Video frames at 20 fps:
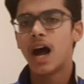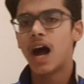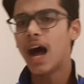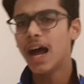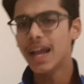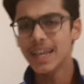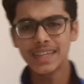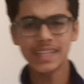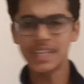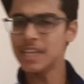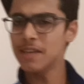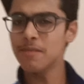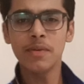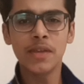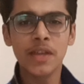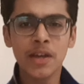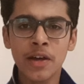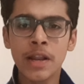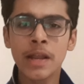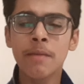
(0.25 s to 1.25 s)
I keep
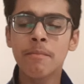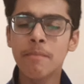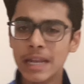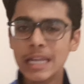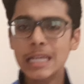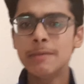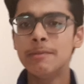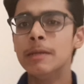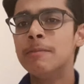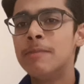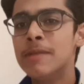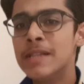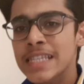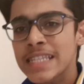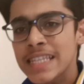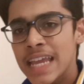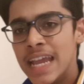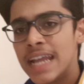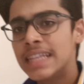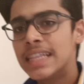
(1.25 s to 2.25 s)
hearing many people
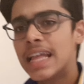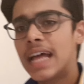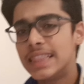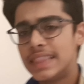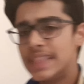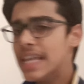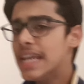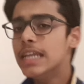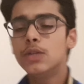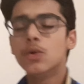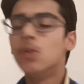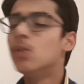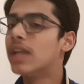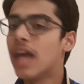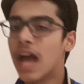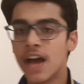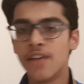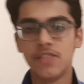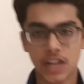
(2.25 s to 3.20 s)
saying that they don't have